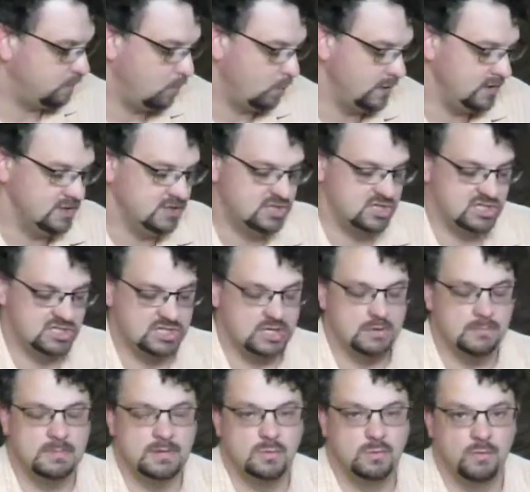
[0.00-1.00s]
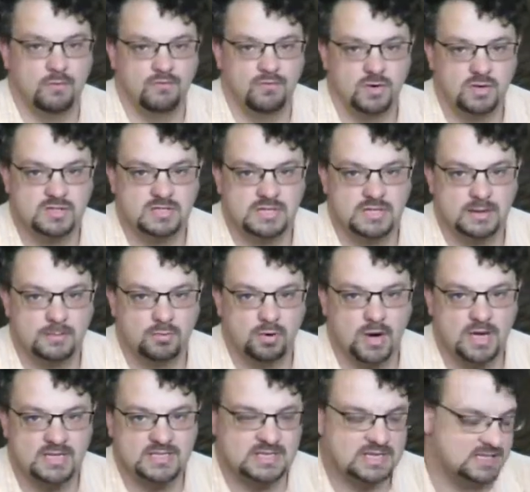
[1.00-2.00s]
point, it's just going to be reversing the
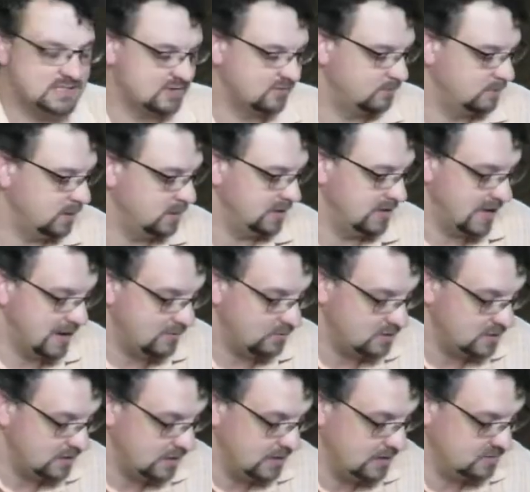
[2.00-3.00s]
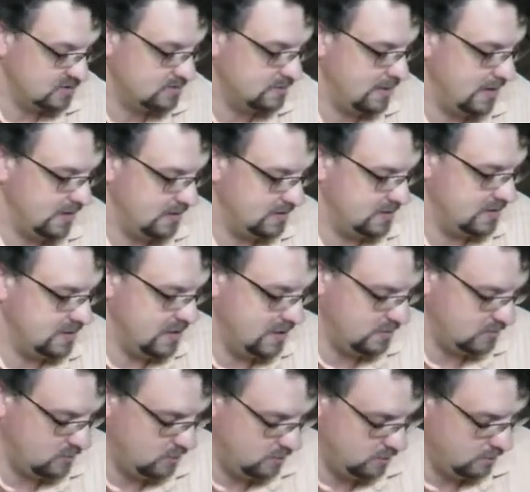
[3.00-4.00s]
process of putting everything else back
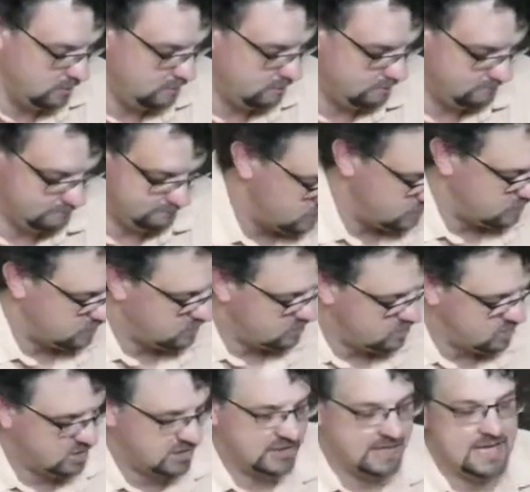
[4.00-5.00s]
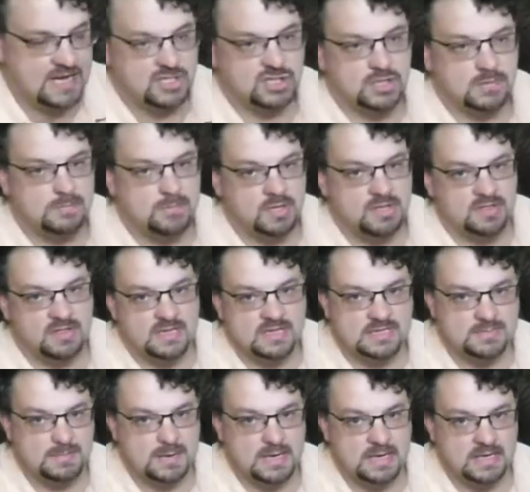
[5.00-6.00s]
together. You can actually put
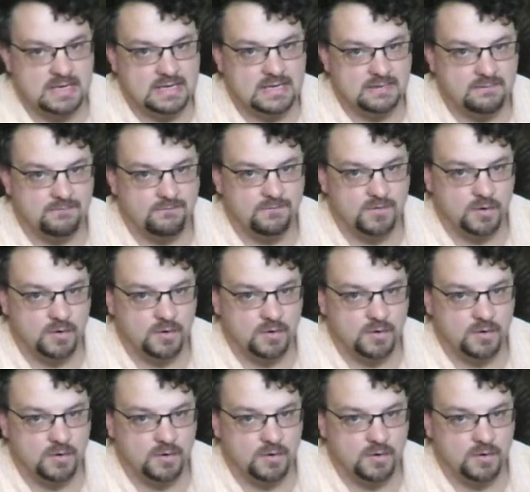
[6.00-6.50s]
this pin in